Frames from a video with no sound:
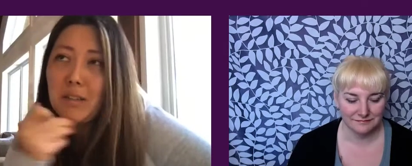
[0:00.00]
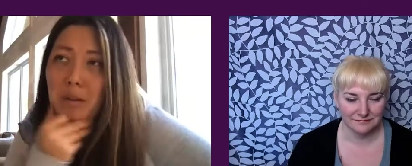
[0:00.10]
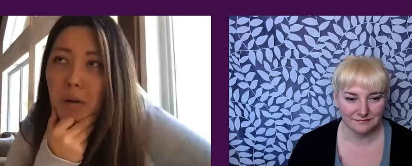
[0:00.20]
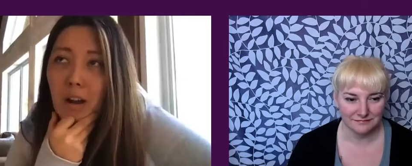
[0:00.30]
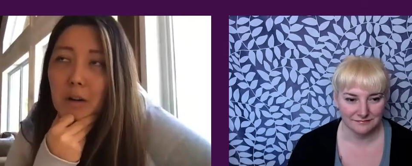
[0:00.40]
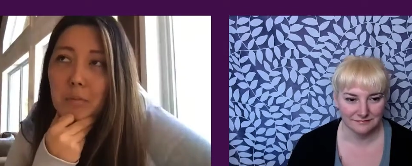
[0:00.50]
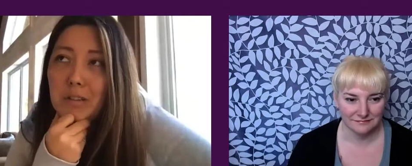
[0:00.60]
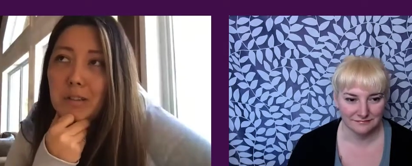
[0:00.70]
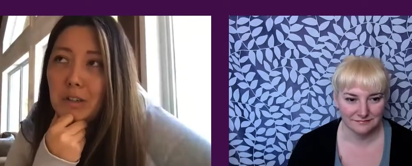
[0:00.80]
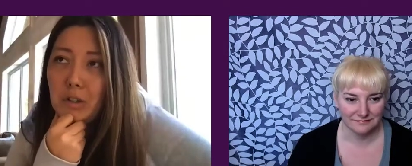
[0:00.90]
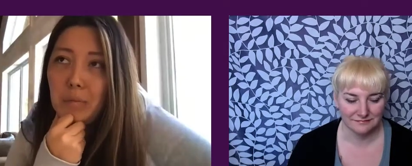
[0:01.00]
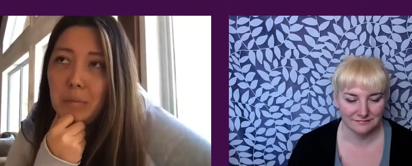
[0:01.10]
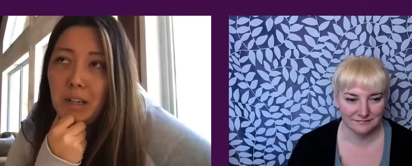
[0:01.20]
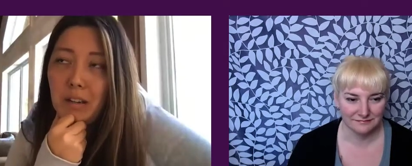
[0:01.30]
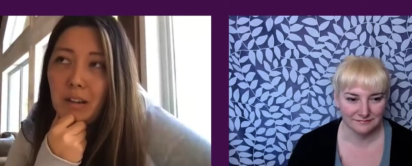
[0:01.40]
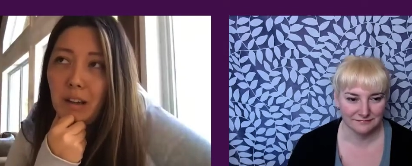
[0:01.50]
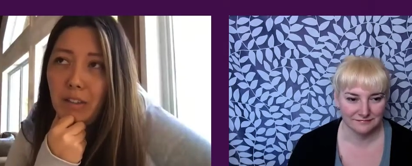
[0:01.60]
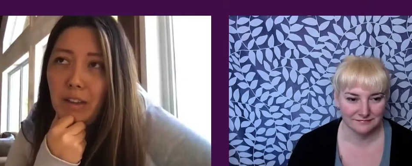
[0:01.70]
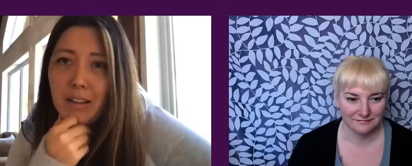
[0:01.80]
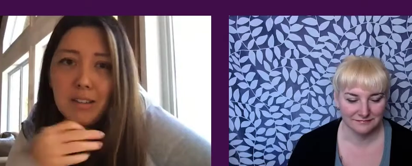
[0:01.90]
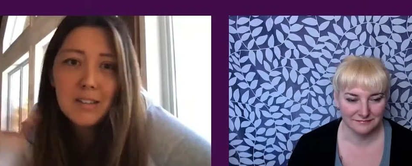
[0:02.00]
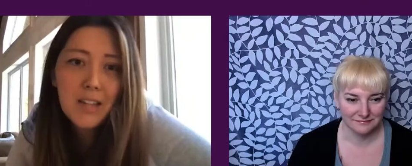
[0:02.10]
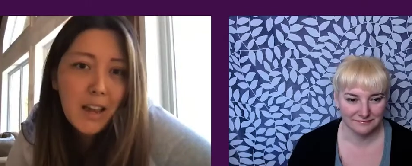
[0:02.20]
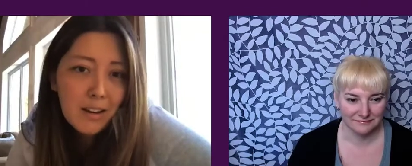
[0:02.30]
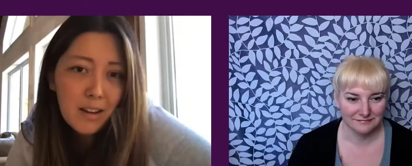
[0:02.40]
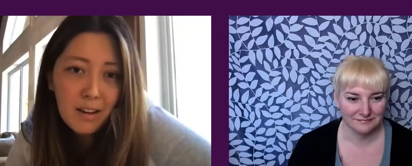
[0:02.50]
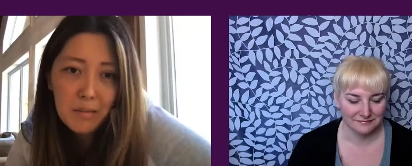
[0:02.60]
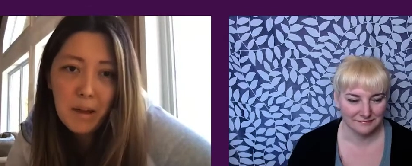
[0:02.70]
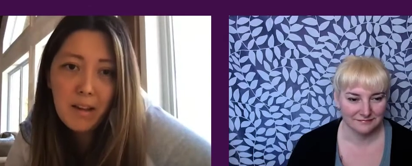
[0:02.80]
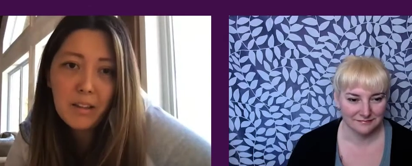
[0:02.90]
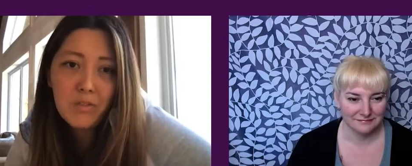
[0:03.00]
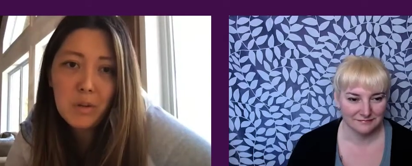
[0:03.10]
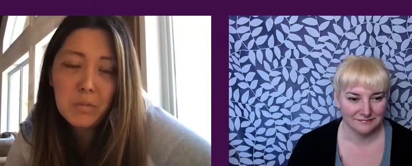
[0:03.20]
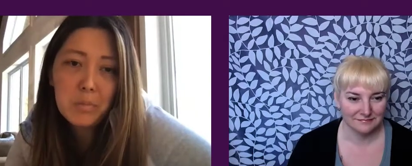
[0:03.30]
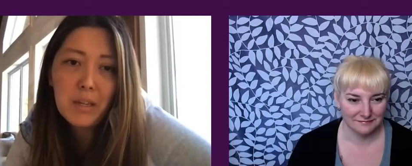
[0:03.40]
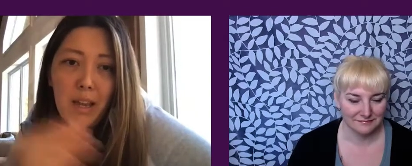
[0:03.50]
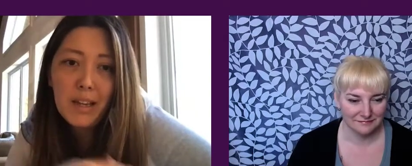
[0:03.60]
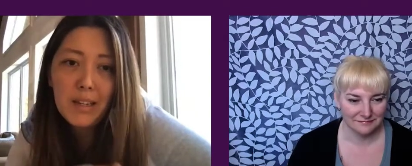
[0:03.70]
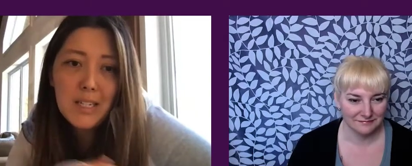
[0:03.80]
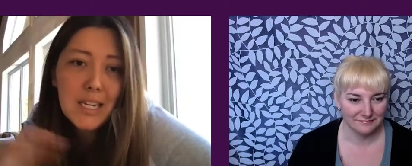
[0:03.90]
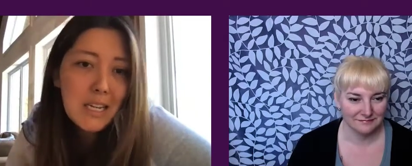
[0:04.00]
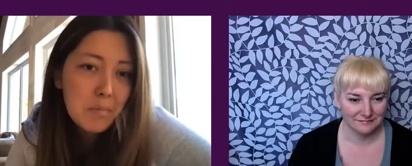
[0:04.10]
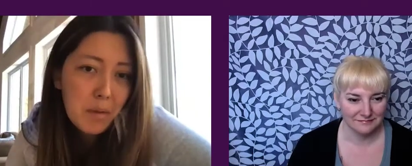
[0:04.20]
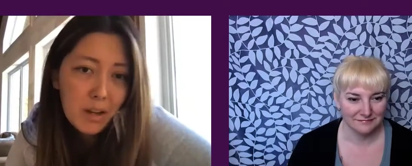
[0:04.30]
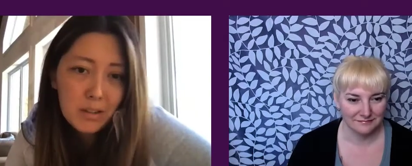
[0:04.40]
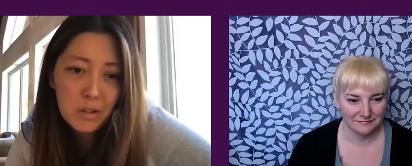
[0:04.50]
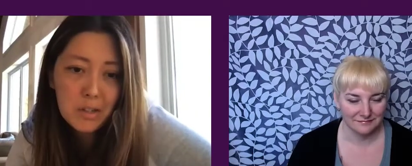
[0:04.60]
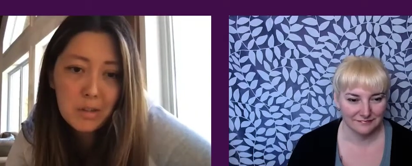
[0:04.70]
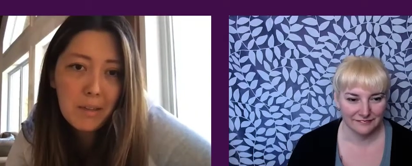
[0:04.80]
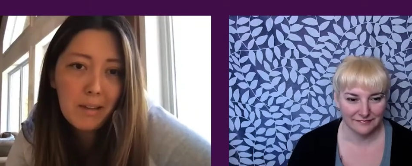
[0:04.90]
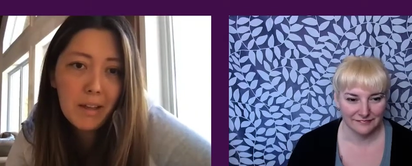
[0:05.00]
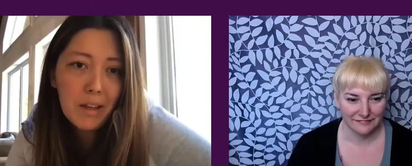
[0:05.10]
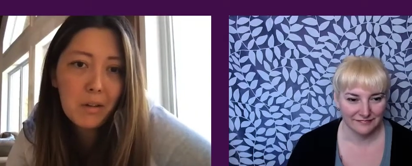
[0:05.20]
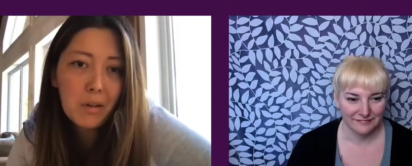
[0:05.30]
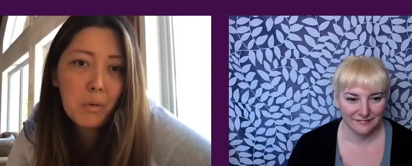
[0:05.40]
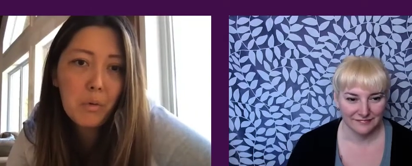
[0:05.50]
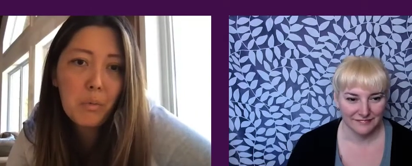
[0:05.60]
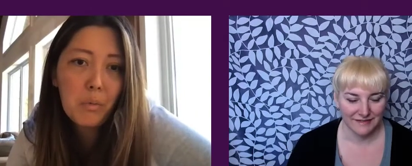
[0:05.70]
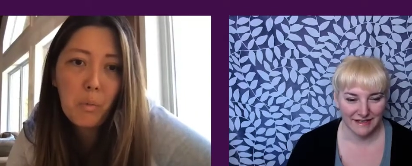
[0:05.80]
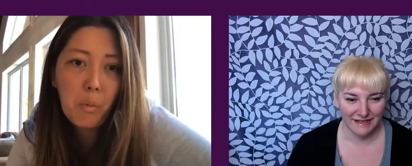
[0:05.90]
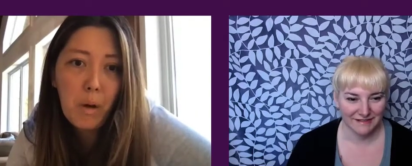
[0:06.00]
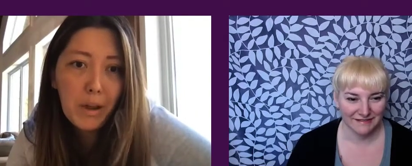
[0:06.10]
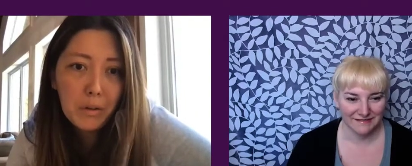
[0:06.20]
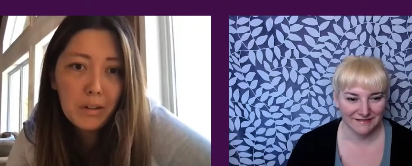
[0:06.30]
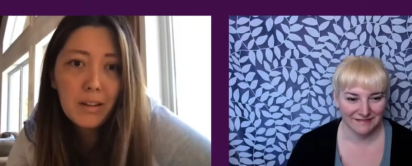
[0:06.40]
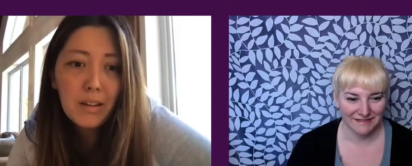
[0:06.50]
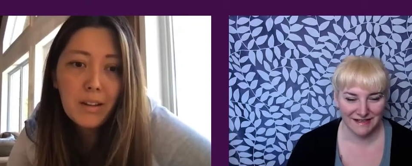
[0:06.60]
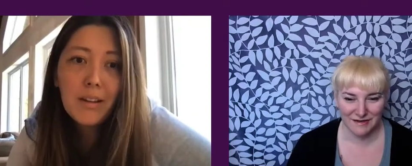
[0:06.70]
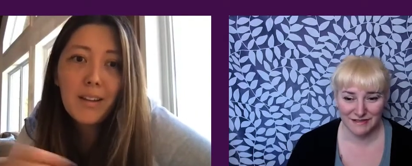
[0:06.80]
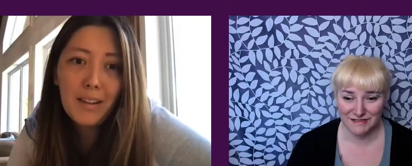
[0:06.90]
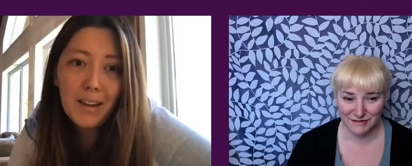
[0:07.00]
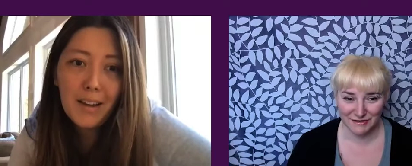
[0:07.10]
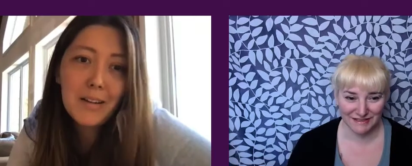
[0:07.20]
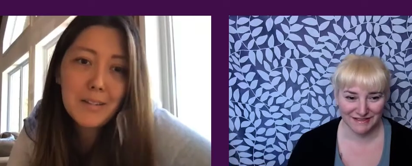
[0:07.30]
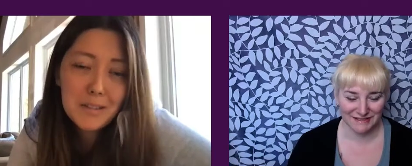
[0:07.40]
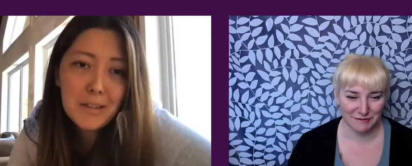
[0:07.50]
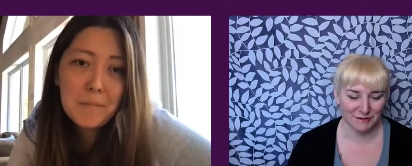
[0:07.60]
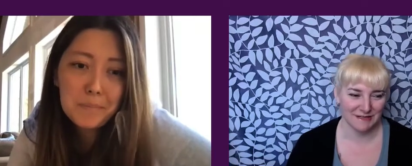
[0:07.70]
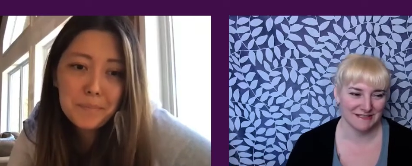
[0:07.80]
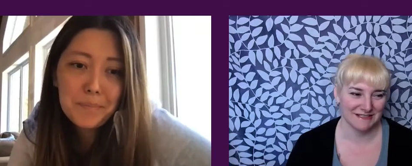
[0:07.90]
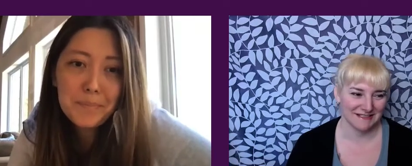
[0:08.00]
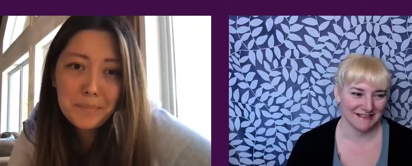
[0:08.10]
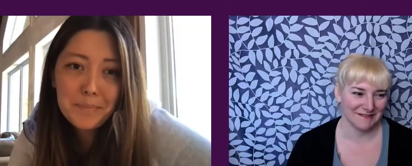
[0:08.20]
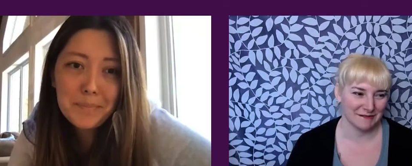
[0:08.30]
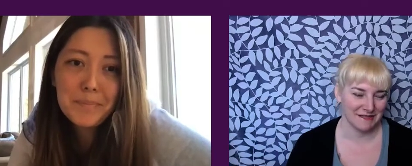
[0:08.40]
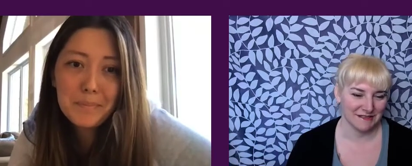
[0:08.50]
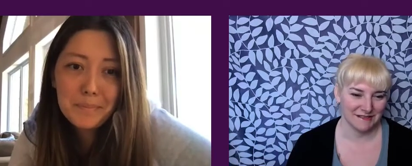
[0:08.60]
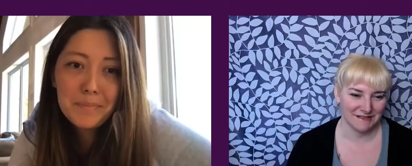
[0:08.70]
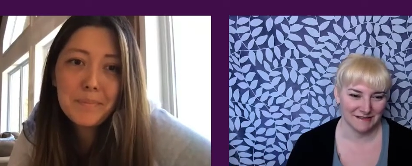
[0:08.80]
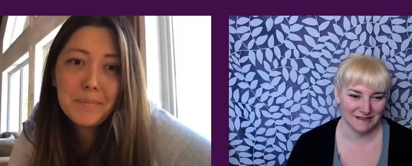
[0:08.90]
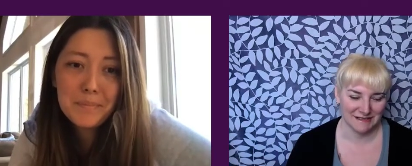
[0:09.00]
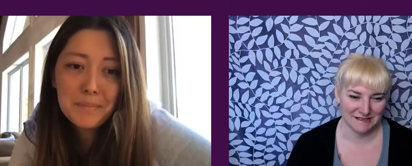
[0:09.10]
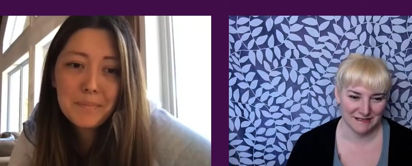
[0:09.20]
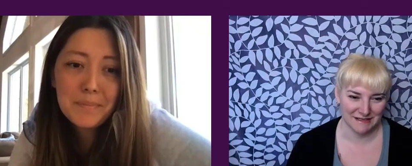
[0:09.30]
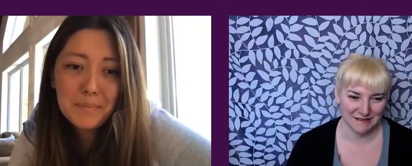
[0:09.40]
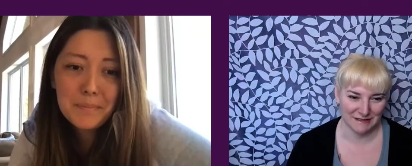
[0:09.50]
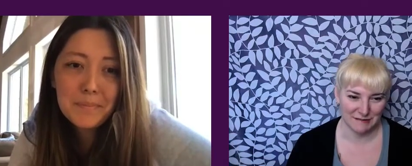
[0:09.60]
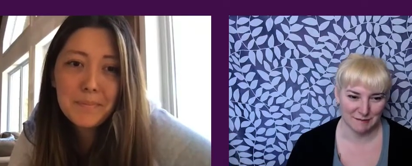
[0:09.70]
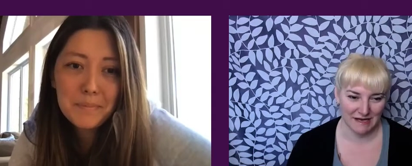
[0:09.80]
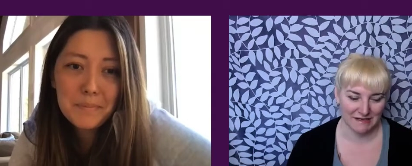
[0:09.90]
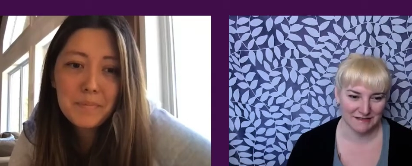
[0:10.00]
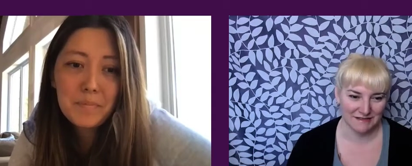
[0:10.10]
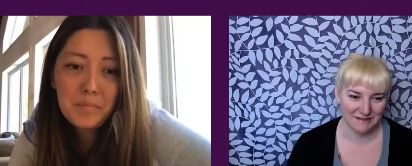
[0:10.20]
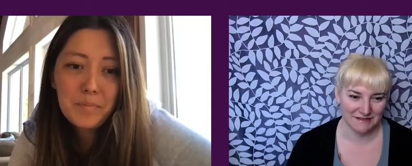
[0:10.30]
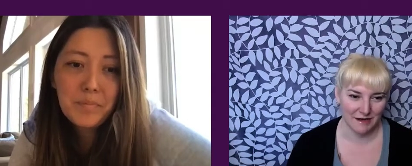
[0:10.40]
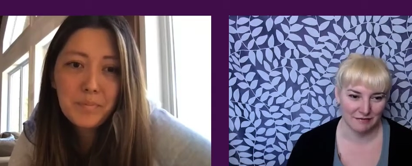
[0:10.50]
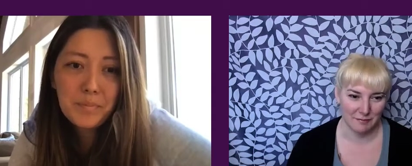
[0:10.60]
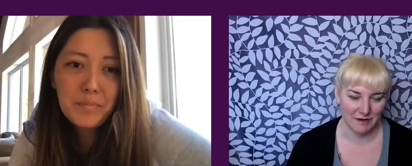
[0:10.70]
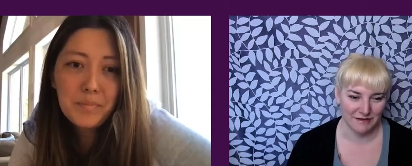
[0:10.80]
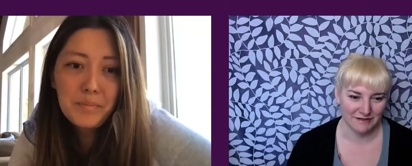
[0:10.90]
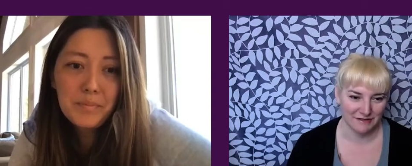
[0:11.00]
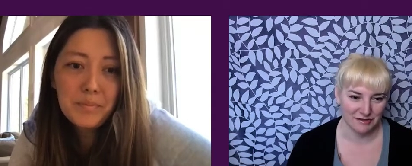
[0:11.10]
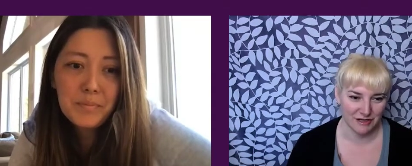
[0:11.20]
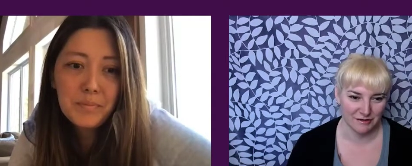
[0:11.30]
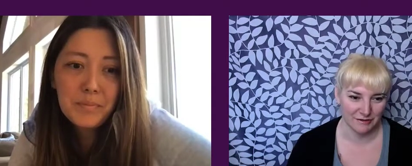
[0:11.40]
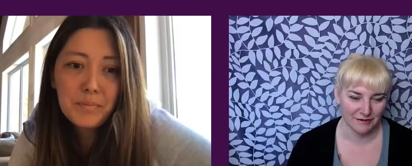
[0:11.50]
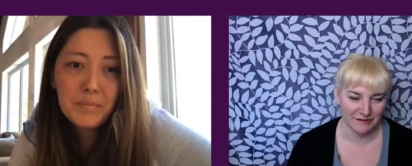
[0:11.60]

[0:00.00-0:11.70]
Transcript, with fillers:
Speaker 1: so I'm not 100% sure, but he, I think, extended mat leave to almost being 18 months or something like
Speaker 2: Yeah. Wild. I know. Yeah. It's, it's so crazy, like what the United States expects of mothers in general